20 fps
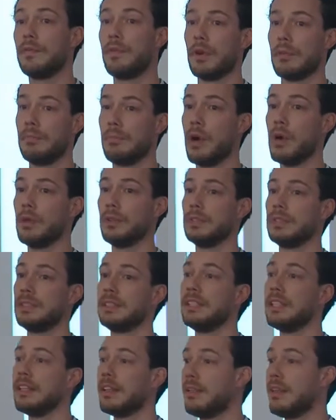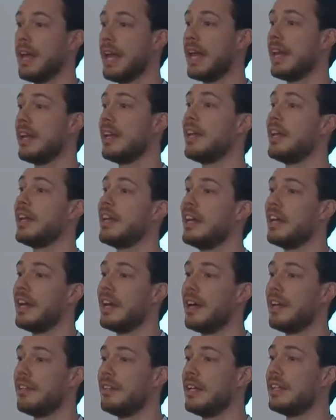for most, they
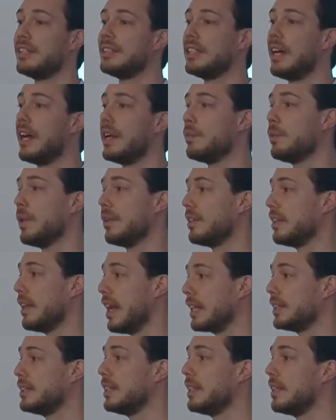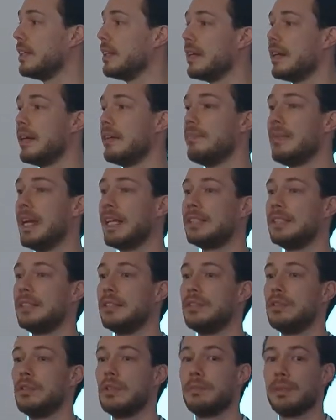decide what actually makes them
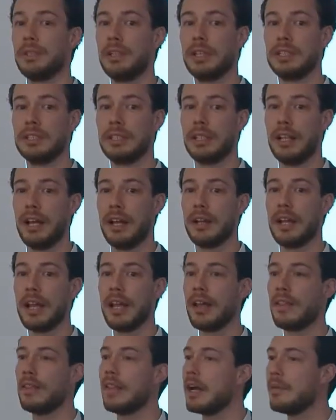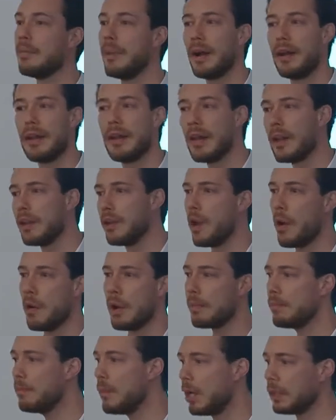to the production line, thereby
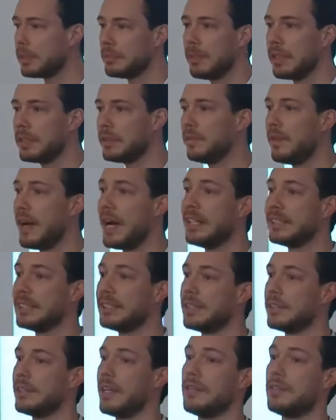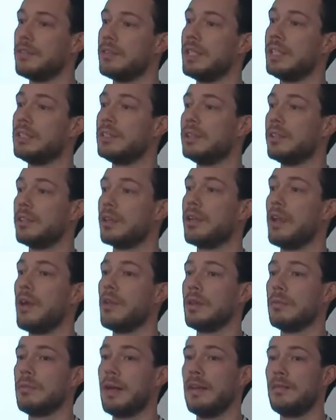knowing much, much faster than traditional
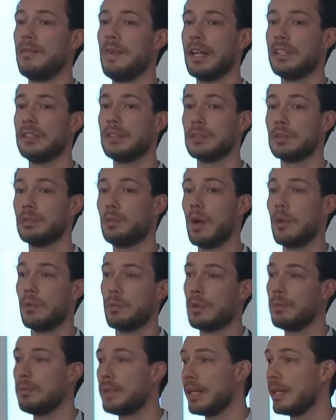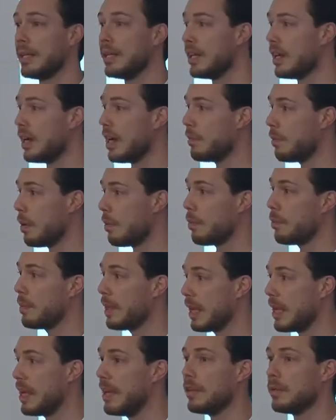clothing manufacturers what will be
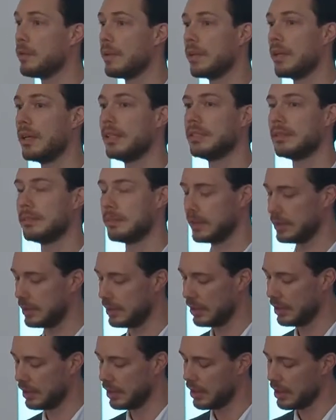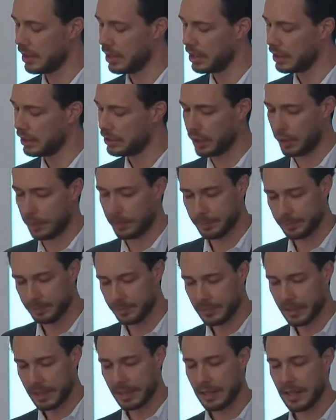a hit with customers. So,
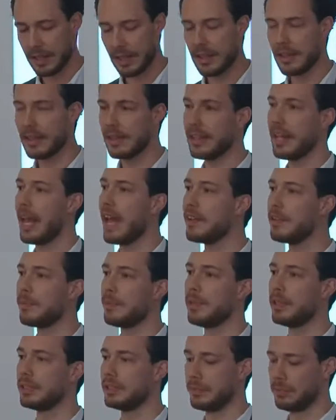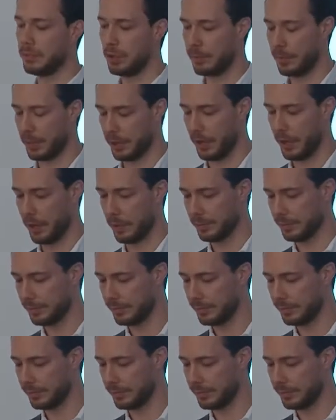entrepreneurship 2.0.